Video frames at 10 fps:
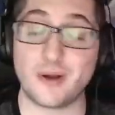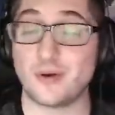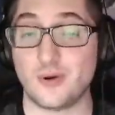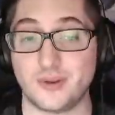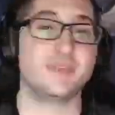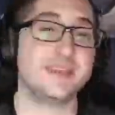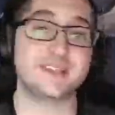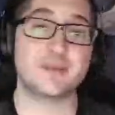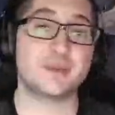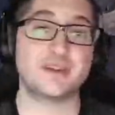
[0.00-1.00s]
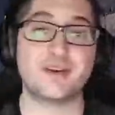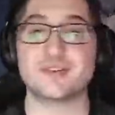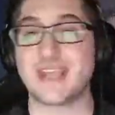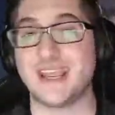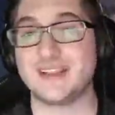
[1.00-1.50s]
going. These are the
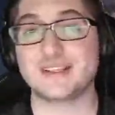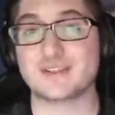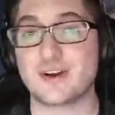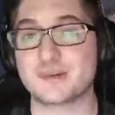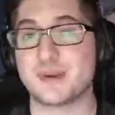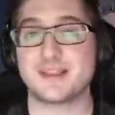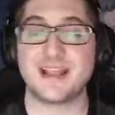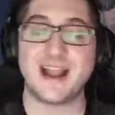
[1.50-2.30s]
materials and the stars breath that